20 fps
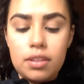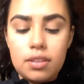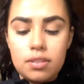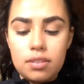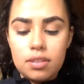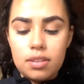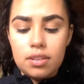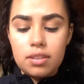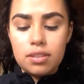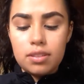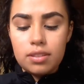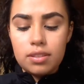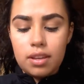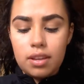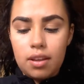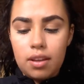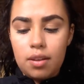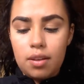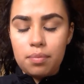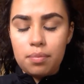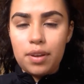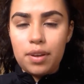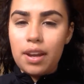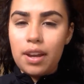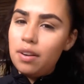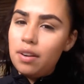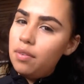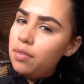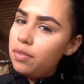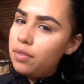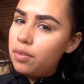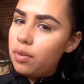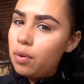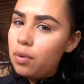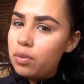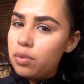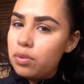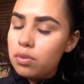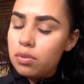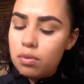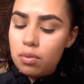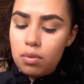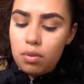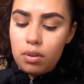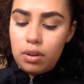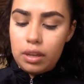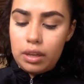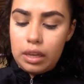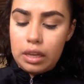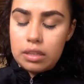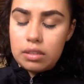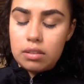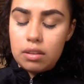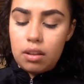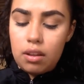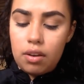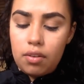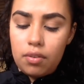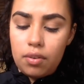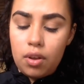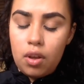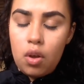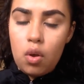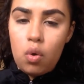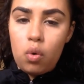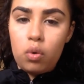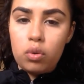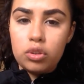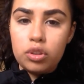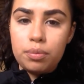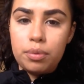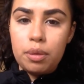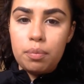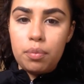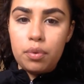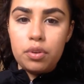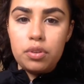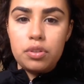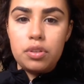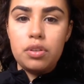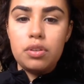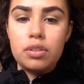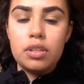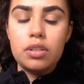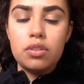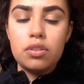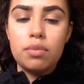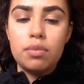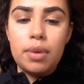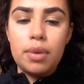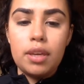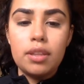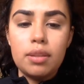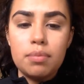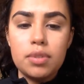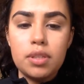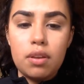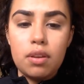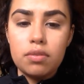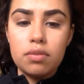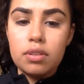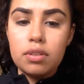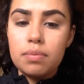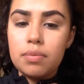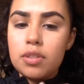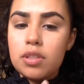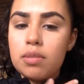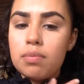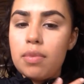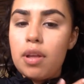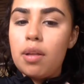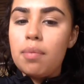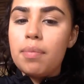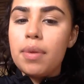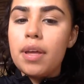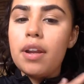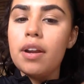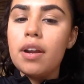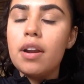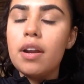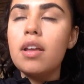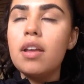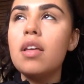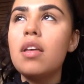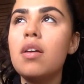This is kind of old school. I guess a lot of older people used to use this to make themselves smell better.